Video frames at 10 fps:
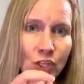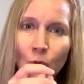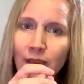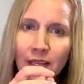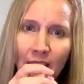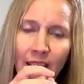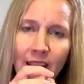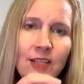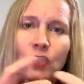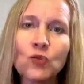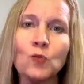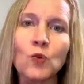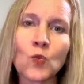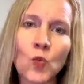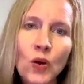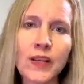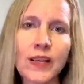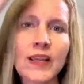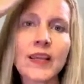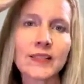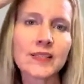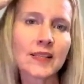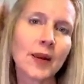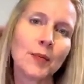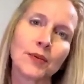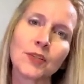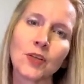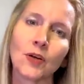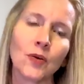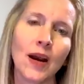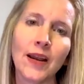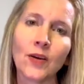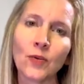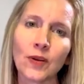Engaged, we're working against labor. So I agree.